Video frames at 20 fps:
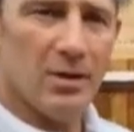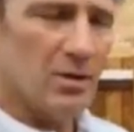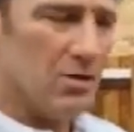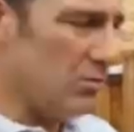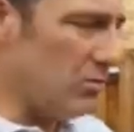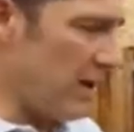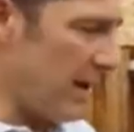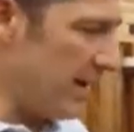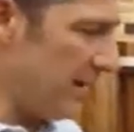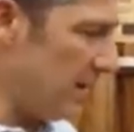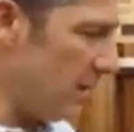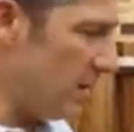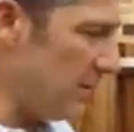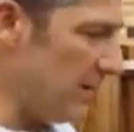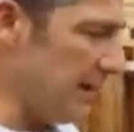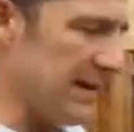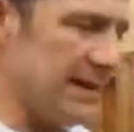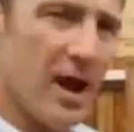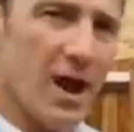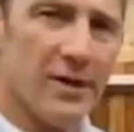rain coming
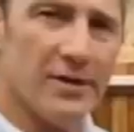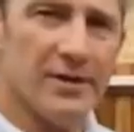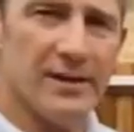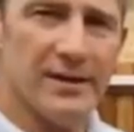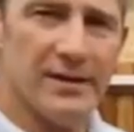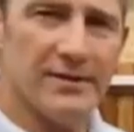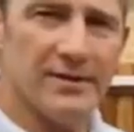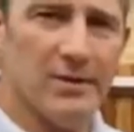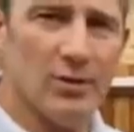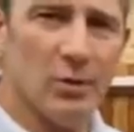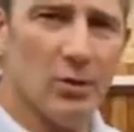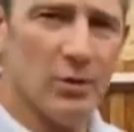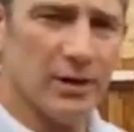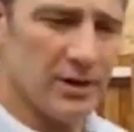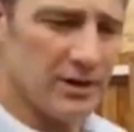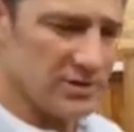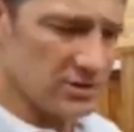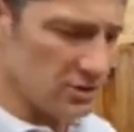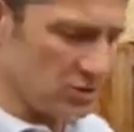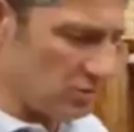in underneath the
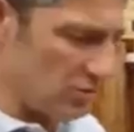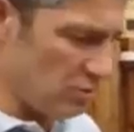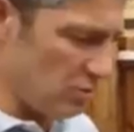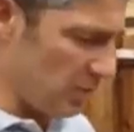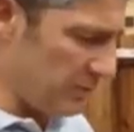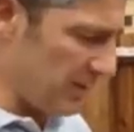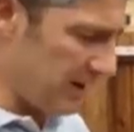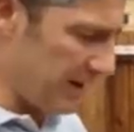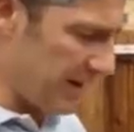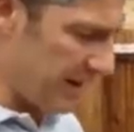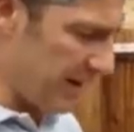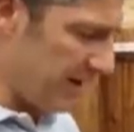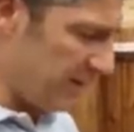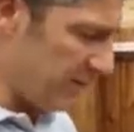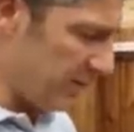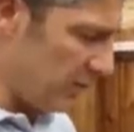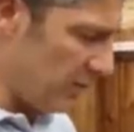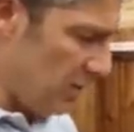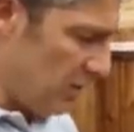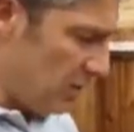awning, so you've got to be
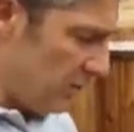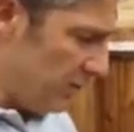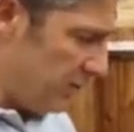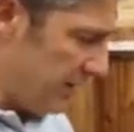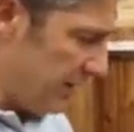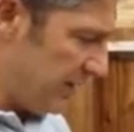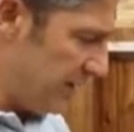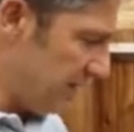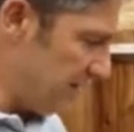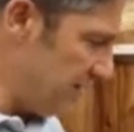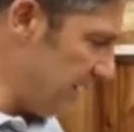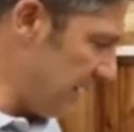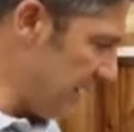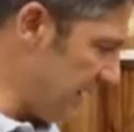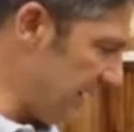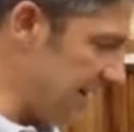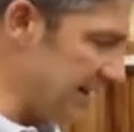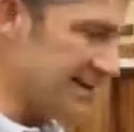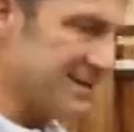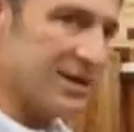careful because it
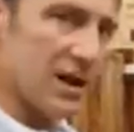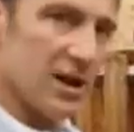is